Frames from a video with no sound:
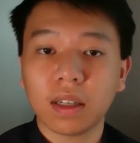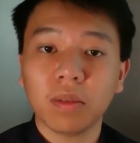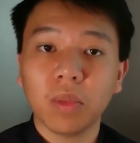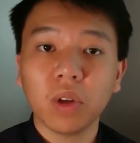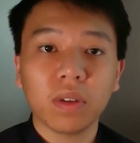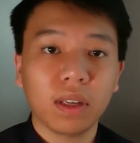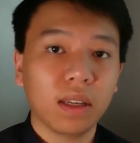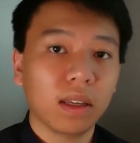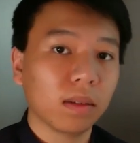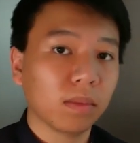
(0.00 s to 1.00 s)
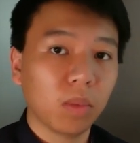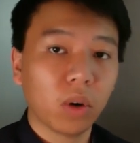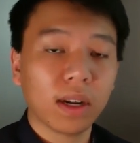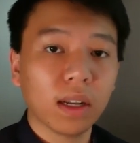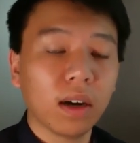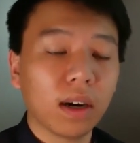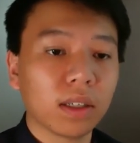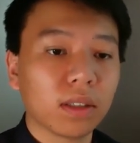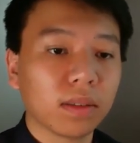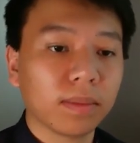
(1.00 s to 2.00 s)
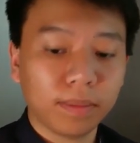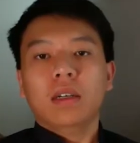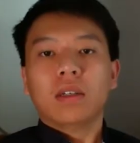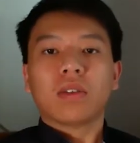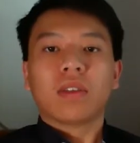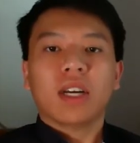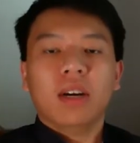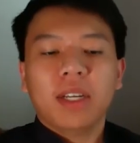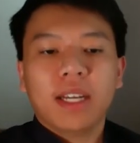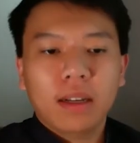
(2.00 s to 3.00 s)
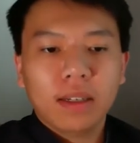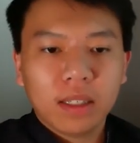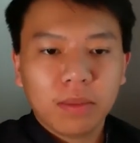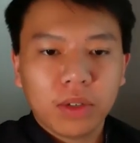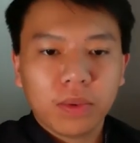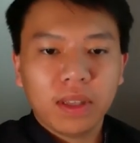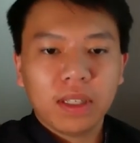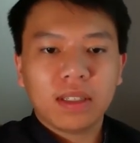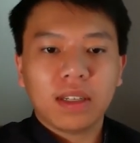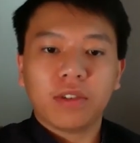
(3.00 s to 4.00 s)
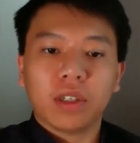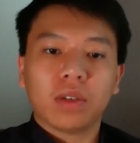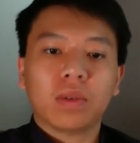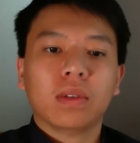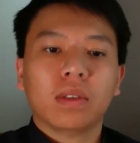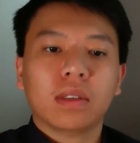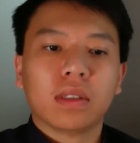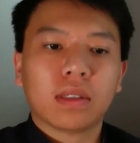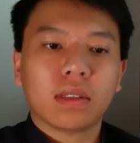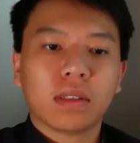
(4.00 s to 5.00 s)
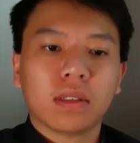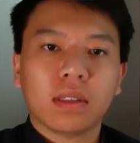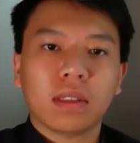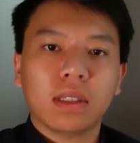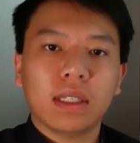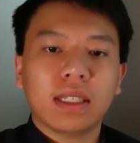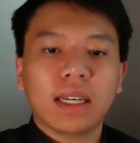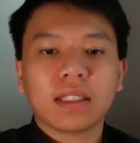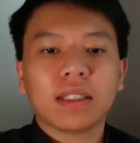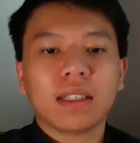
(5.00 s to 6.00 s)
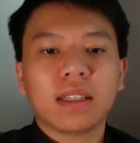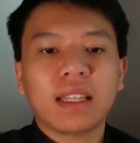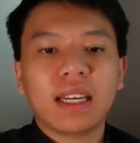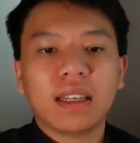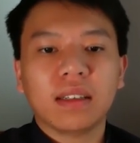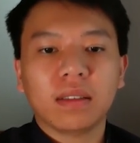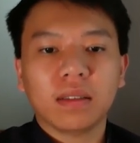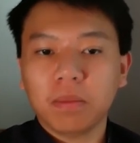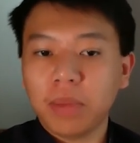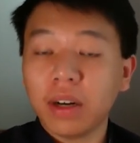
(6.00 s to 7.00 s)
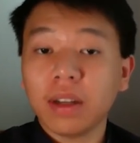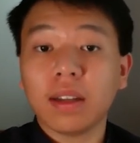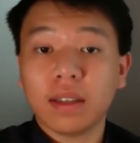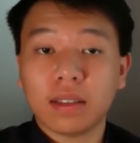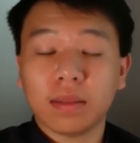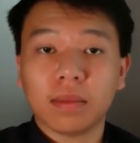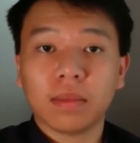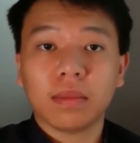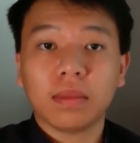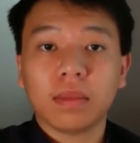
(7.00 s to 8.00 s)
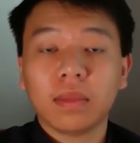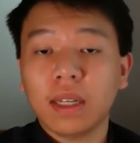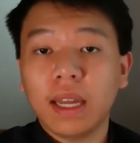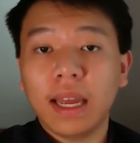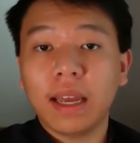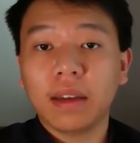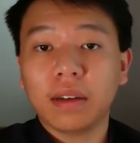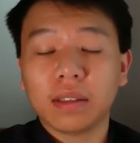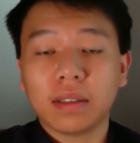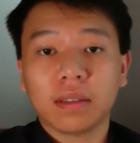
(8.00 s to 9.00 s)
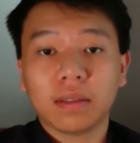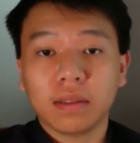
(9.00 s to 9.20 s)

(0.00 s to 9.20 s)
the community more at large. So the commonality between these different tools is actually that parallelism and